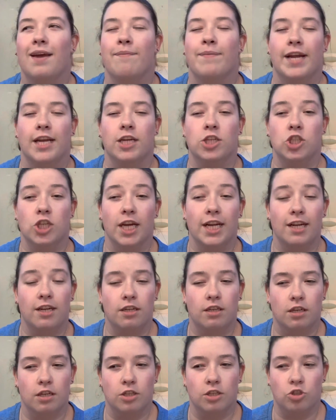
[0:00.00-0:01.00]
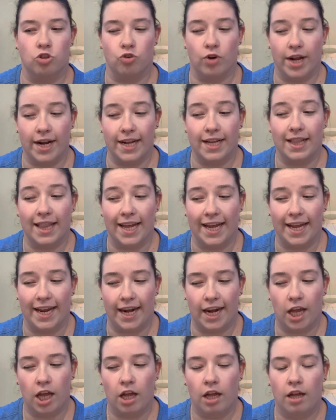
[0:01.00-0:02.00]
my adren
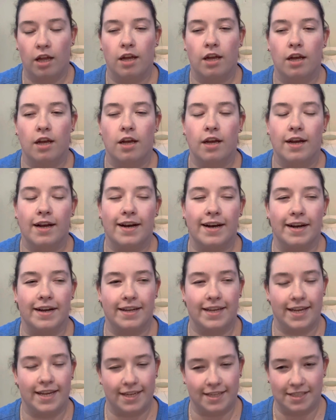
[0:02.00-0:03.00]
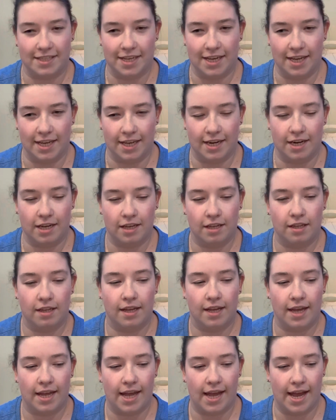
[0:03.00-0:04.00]
adrenaline uh, kicked in
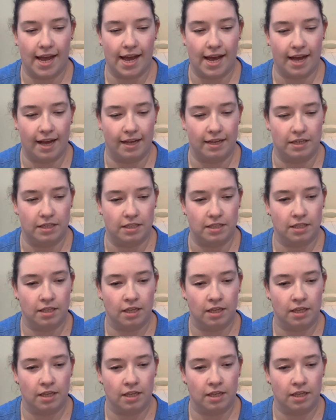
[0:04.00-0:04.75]
and